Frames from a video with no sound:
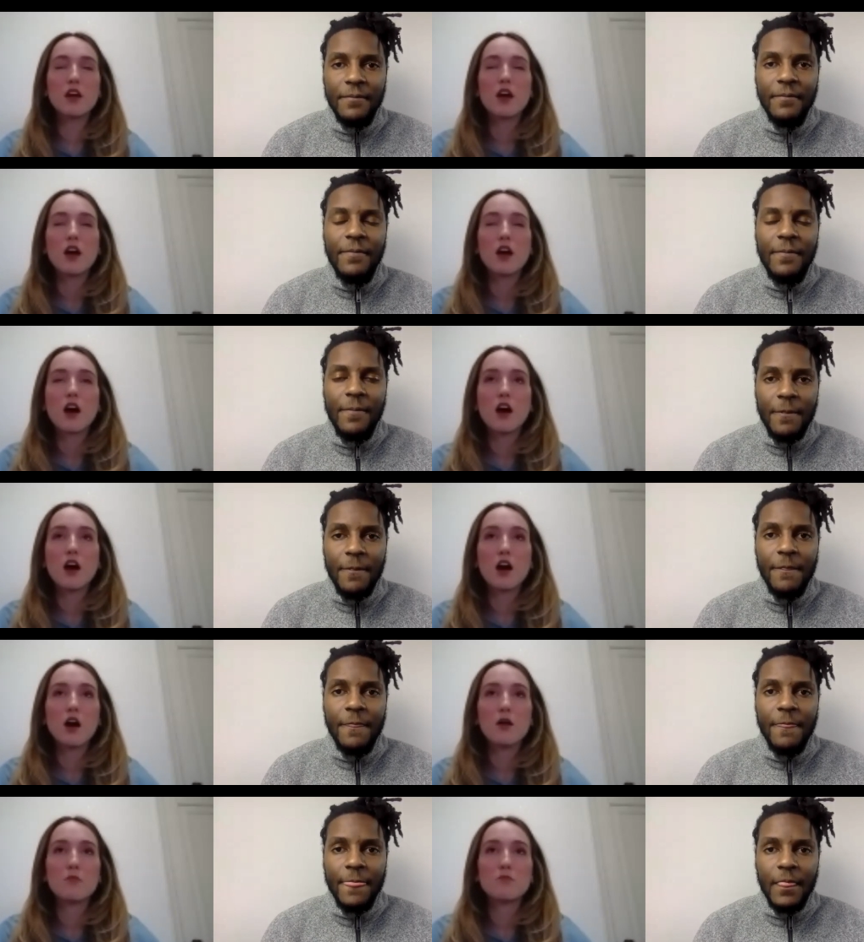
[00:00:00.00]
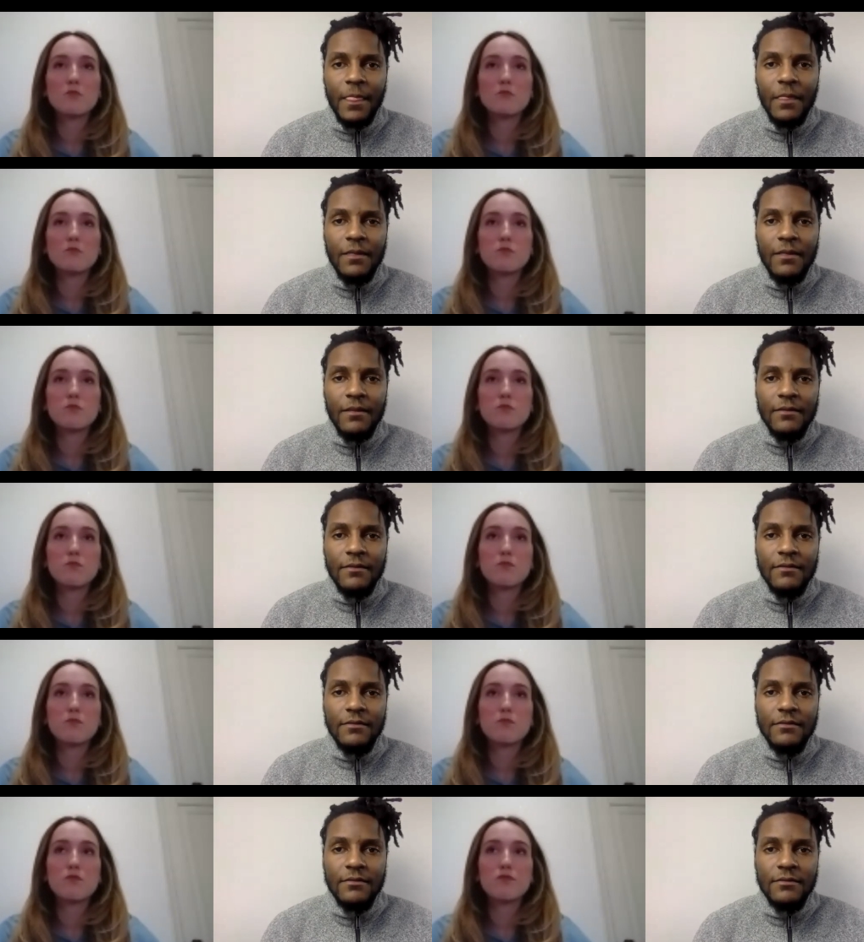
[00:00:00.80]
Speaker 1: um,
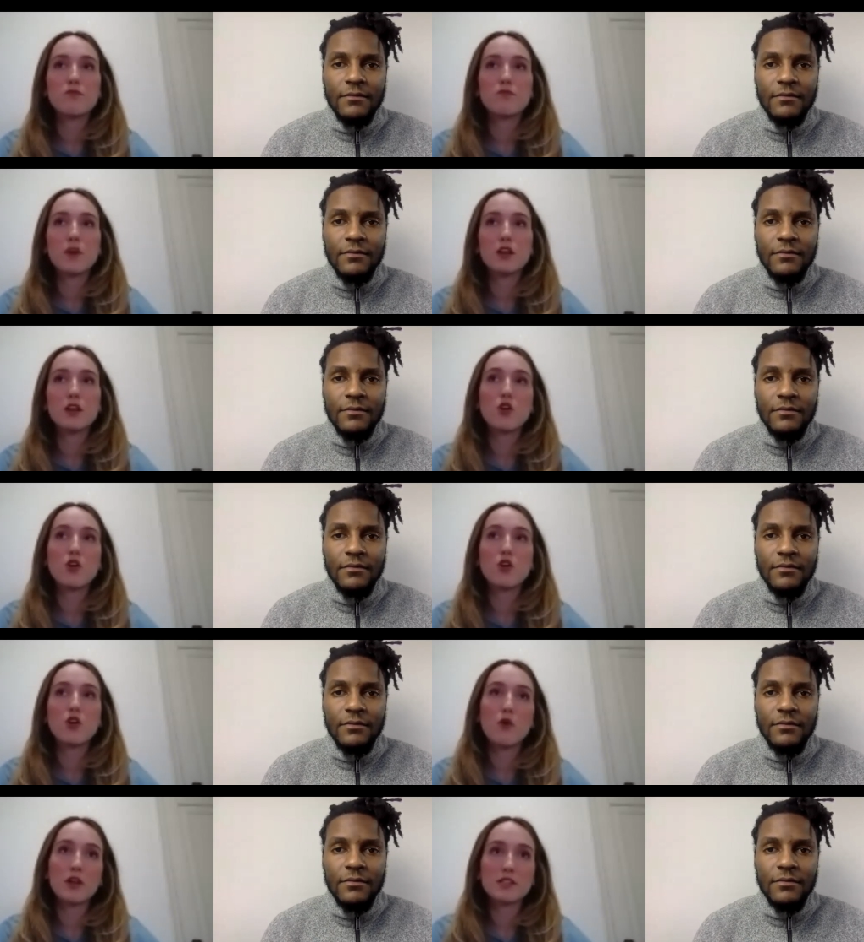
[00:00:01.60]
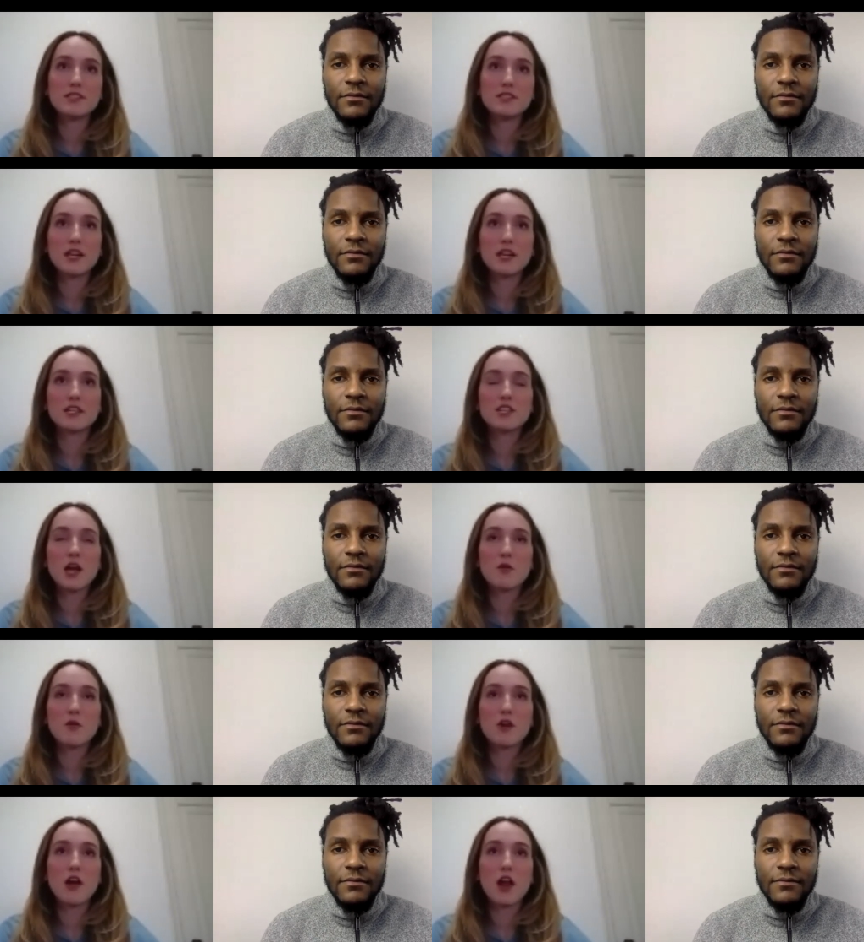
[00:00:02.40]
going a second time around, I
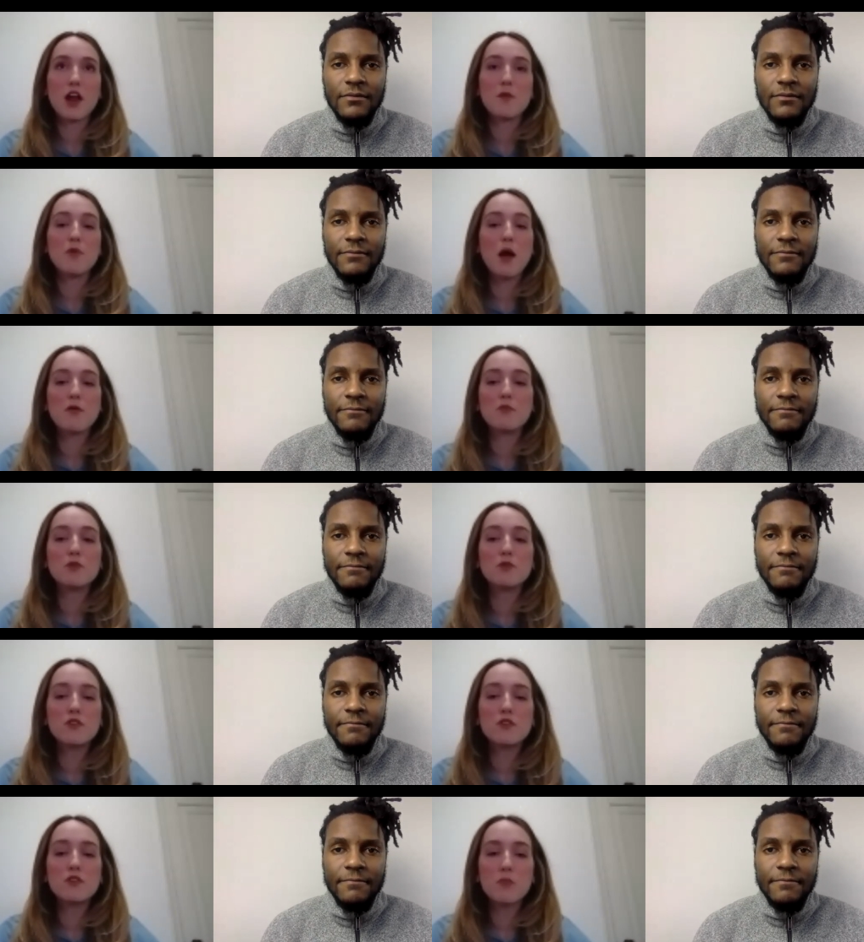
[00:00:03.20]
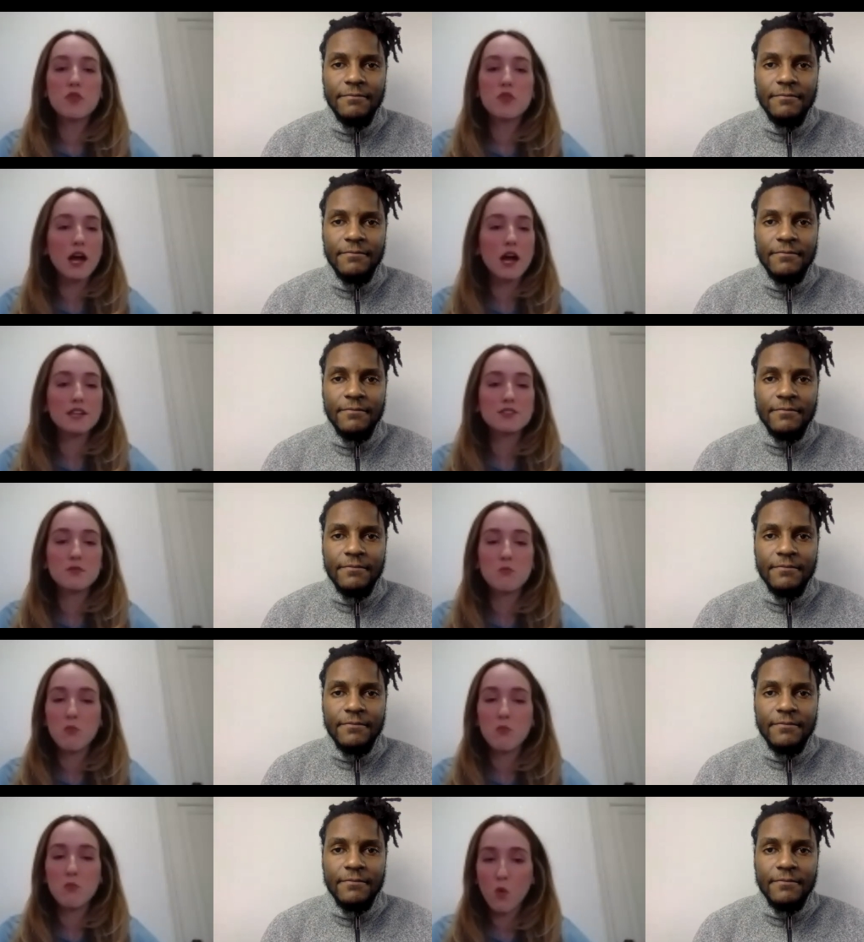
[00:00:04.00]
probably would have applied to
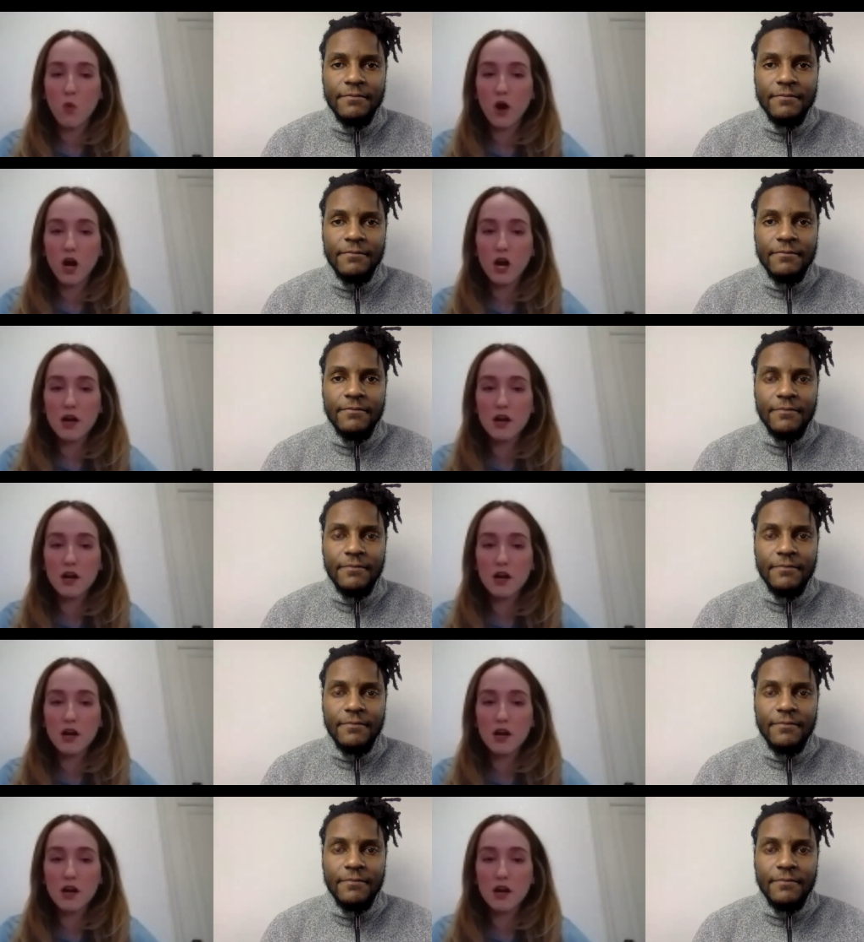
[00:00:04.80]
more.